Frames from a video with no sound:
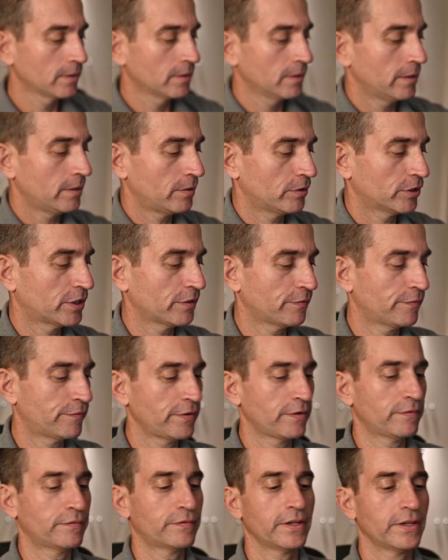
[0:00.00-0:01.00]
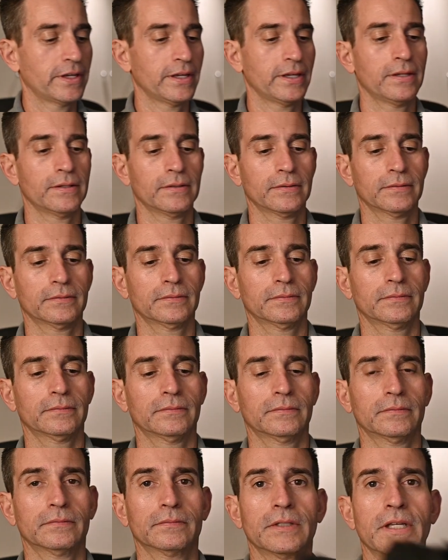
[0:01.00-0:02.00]
Here's the 50,
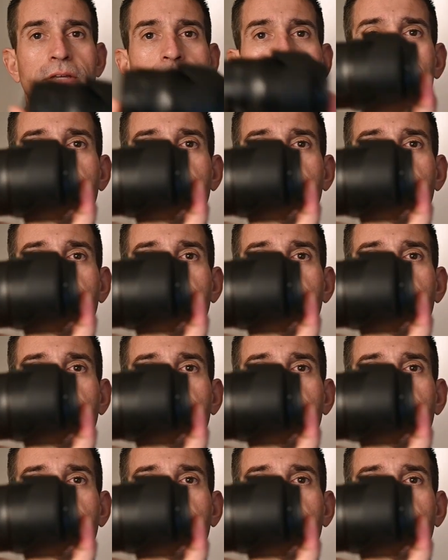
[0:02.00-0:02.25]
even